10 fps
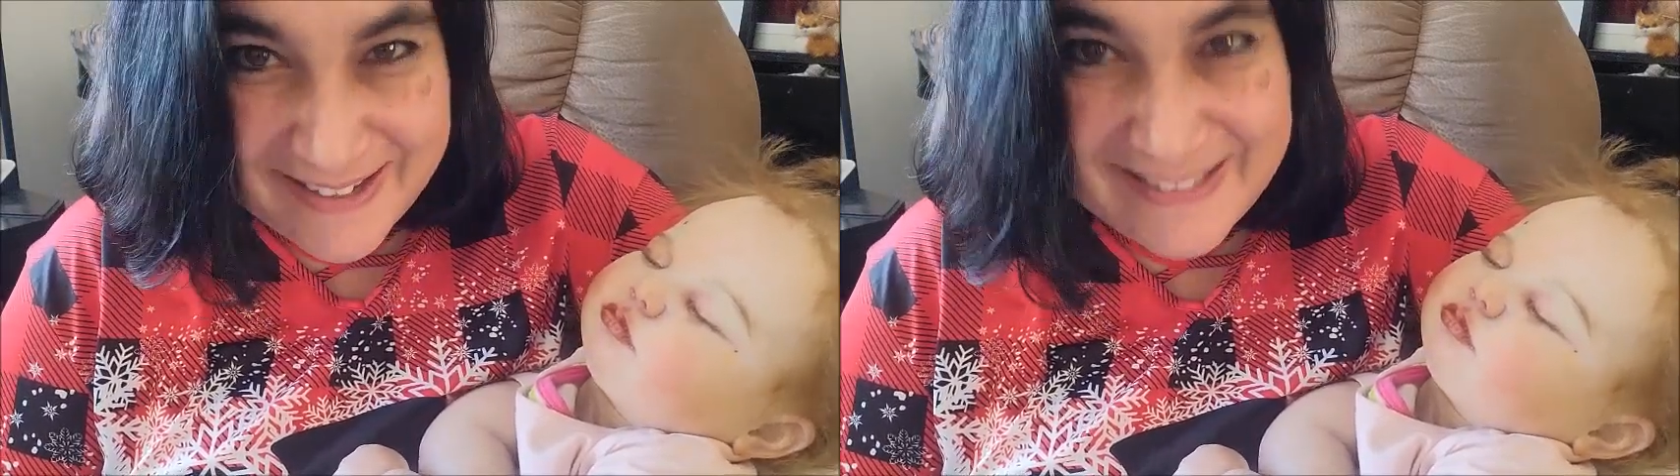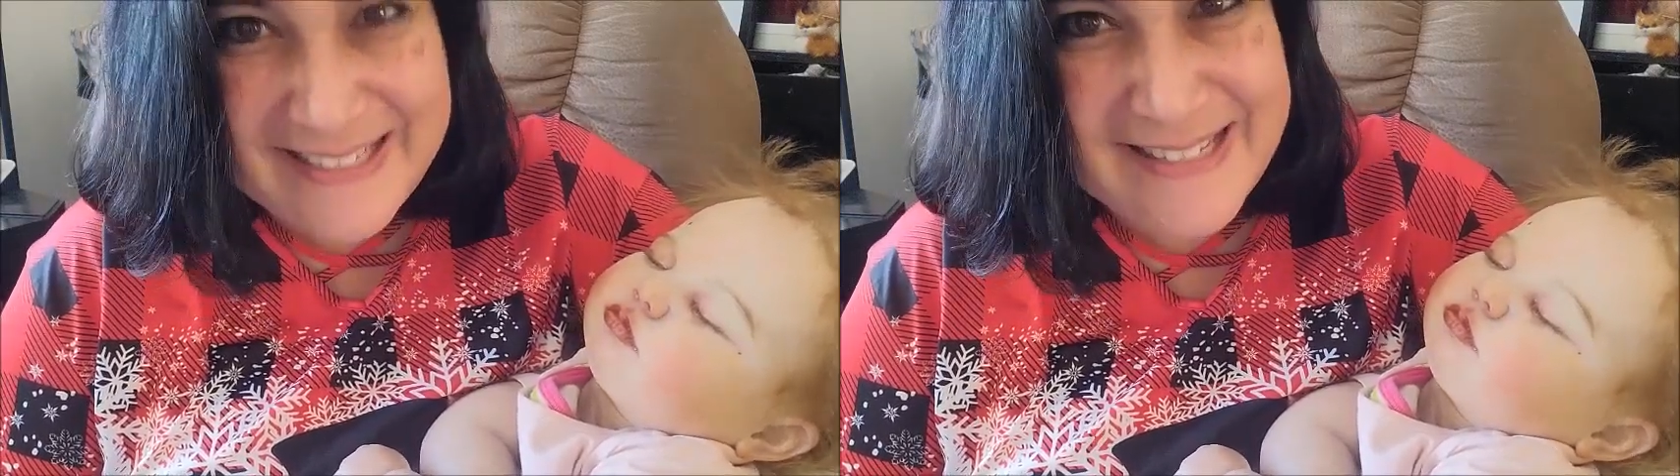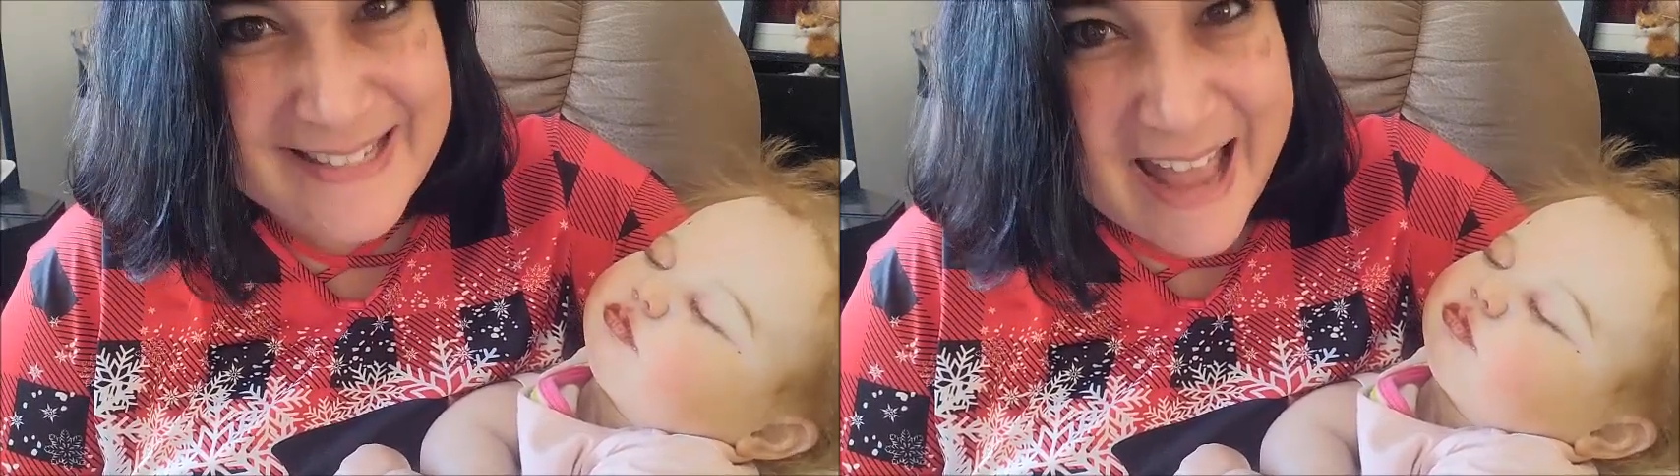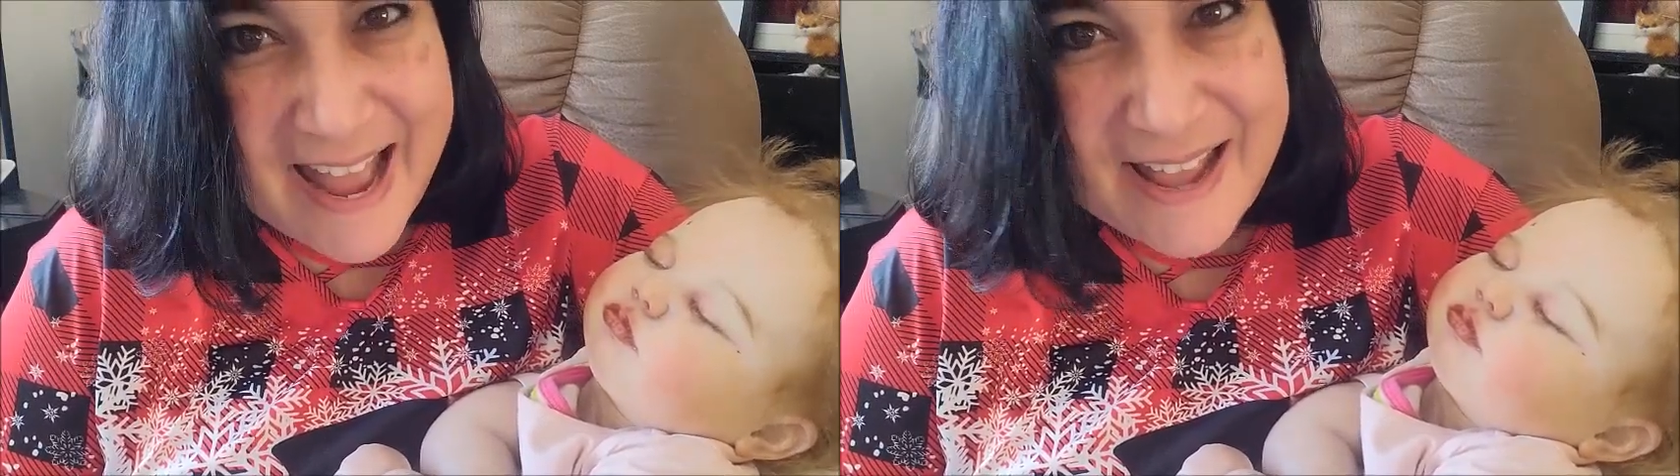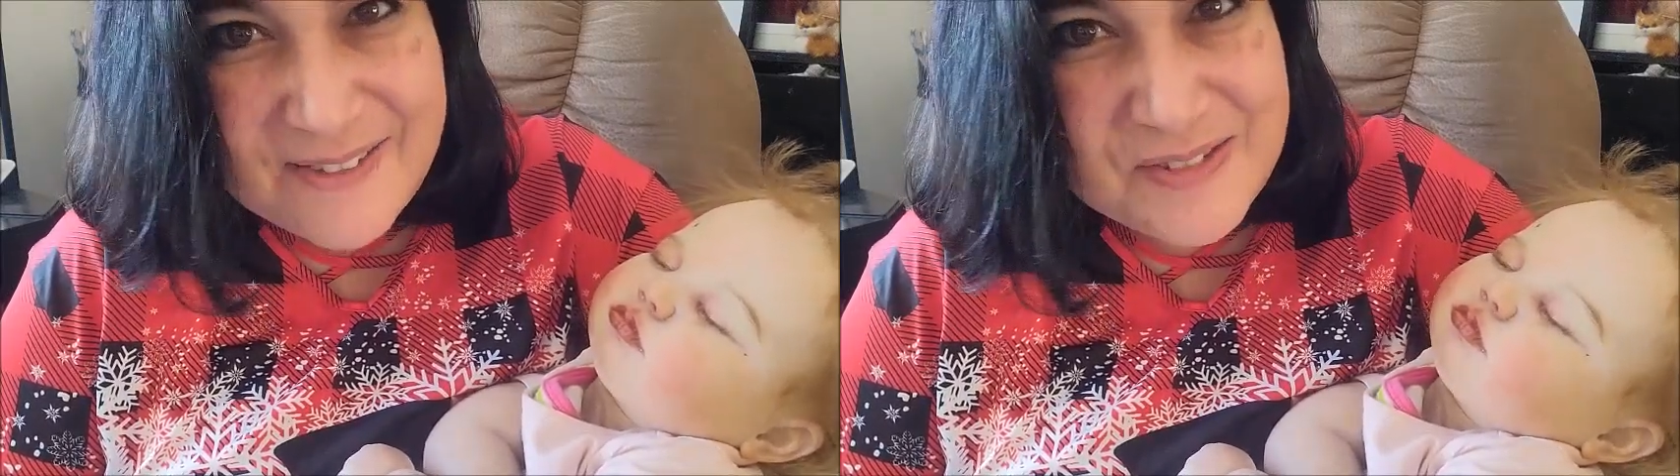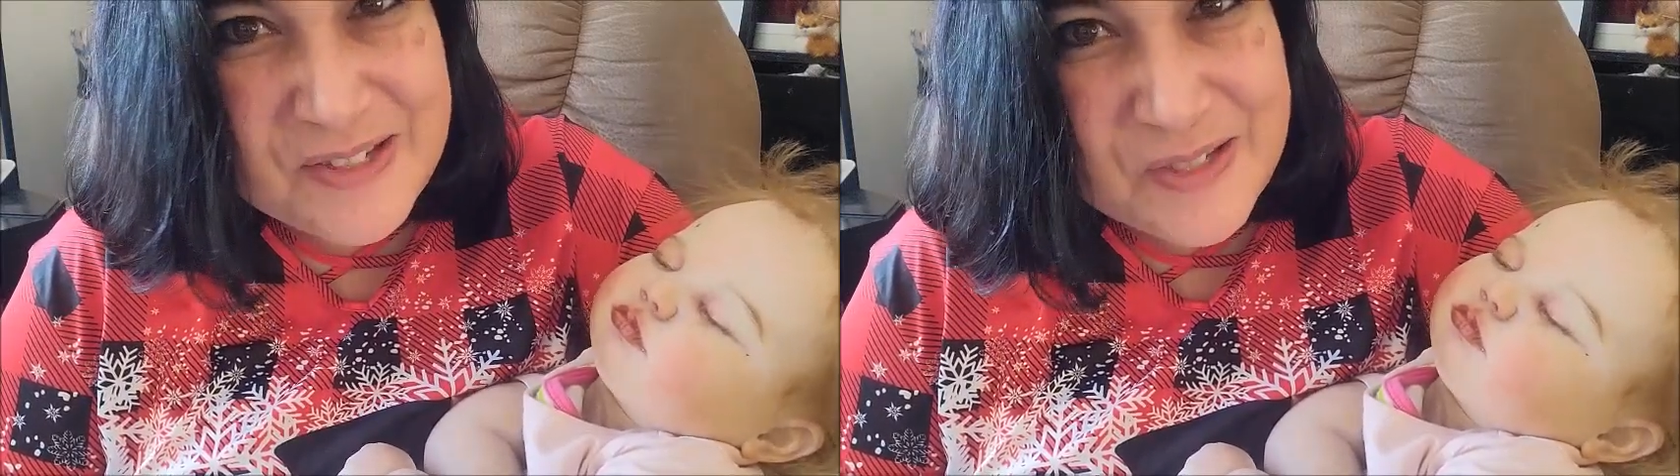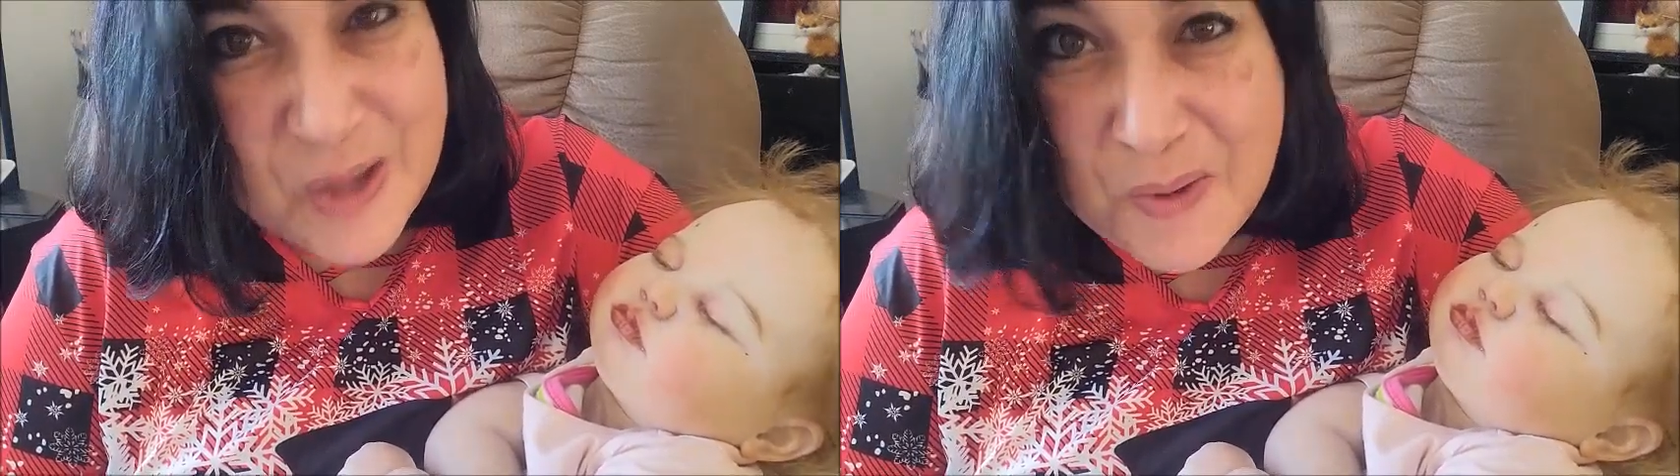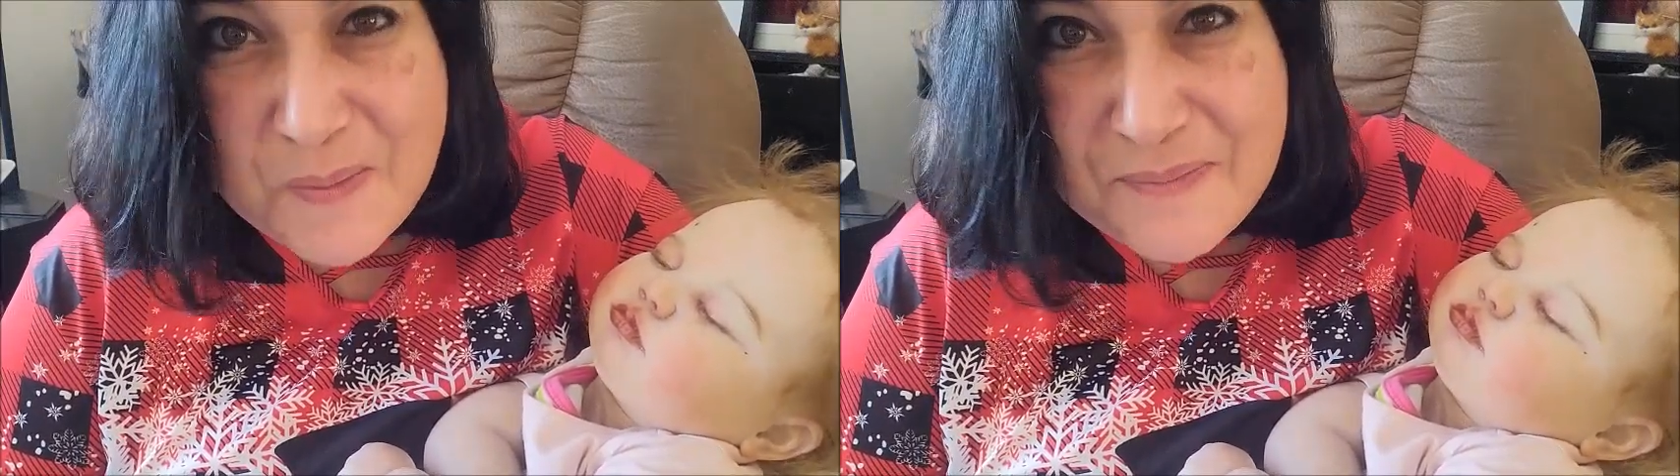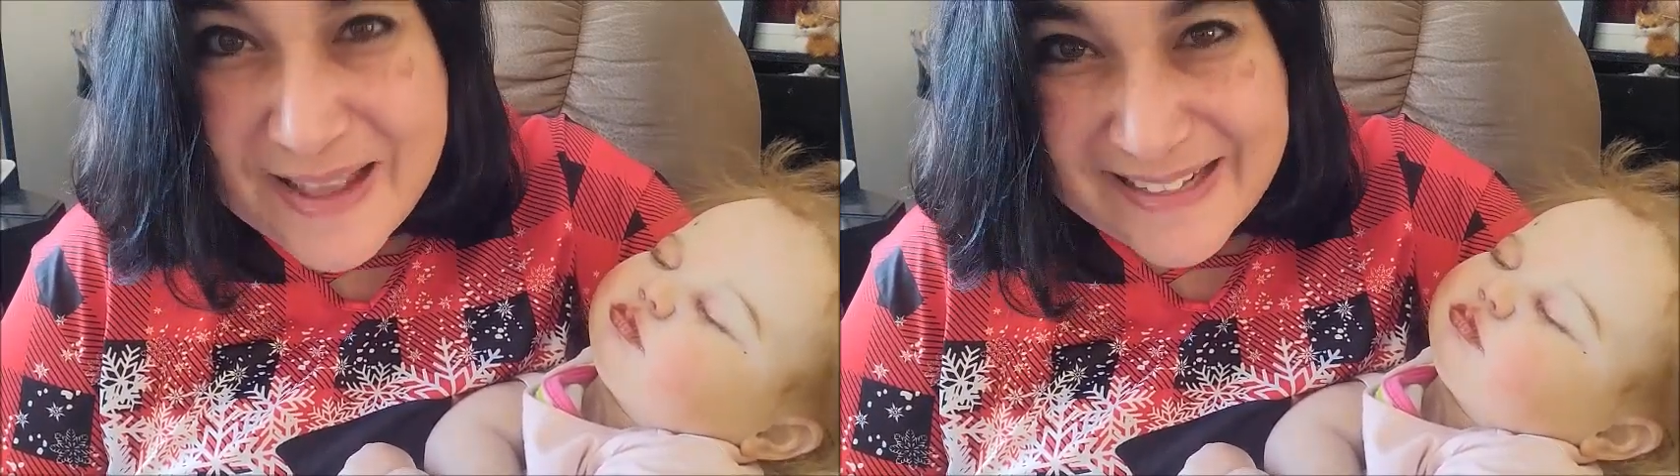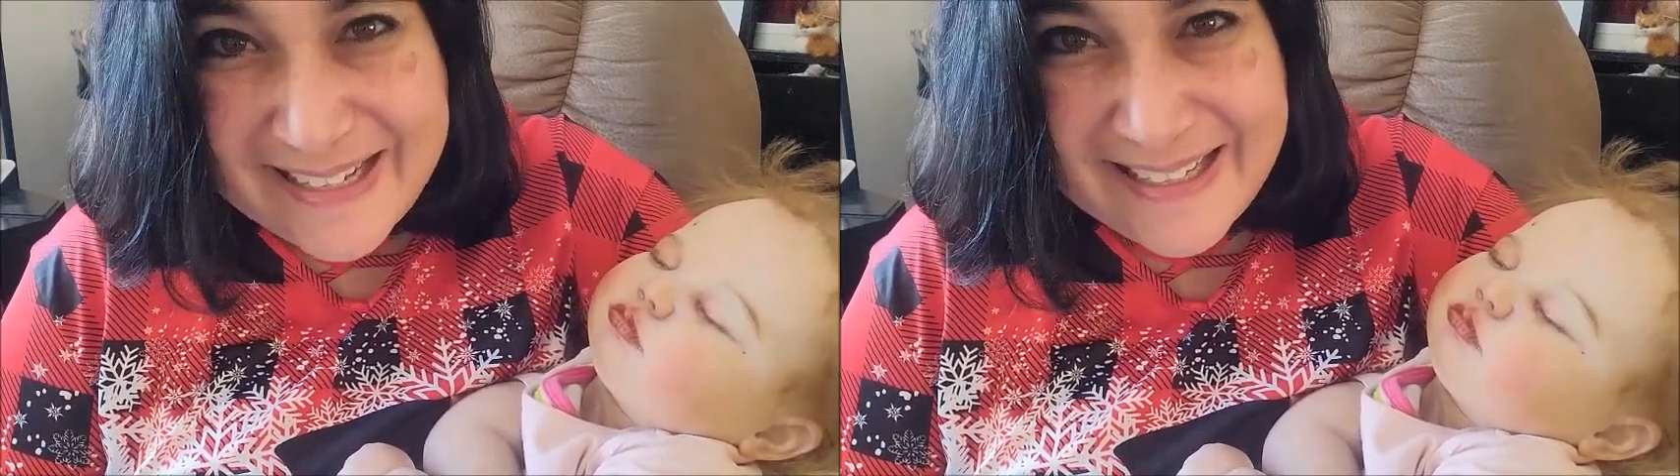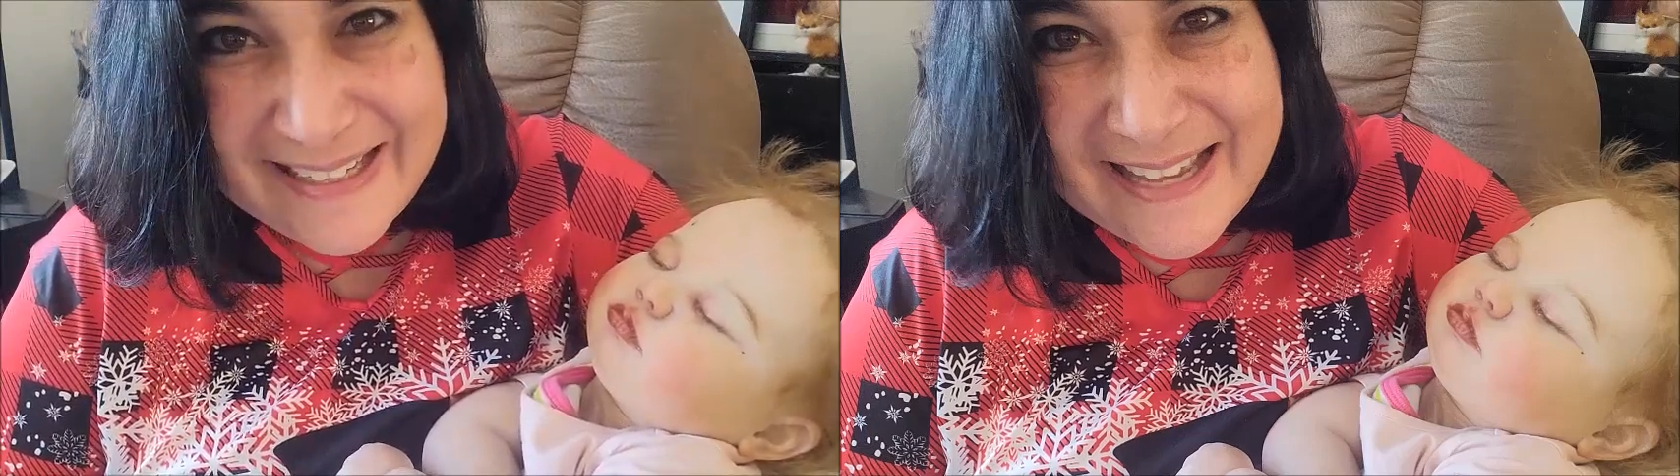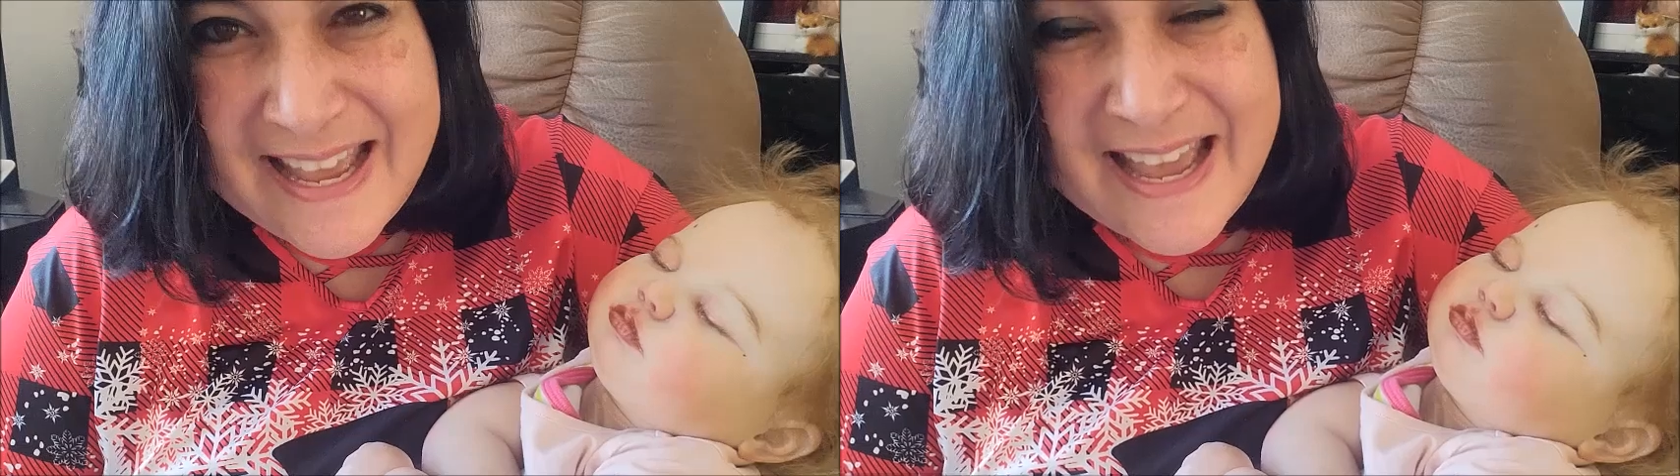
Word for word: goodness, I have so many